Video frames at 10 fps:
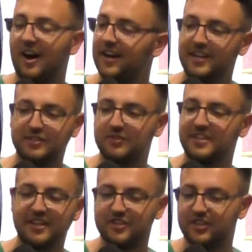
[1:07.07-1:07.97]
Audience
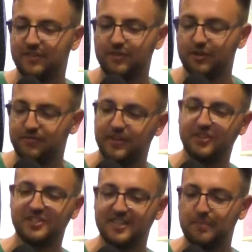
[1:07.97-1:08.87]
retention. If you don't finish
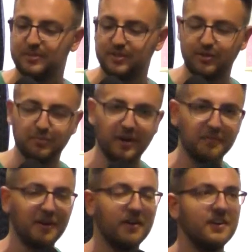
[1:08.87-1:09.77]
this episode, you break
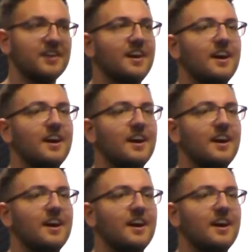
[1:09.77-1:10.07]
my heart.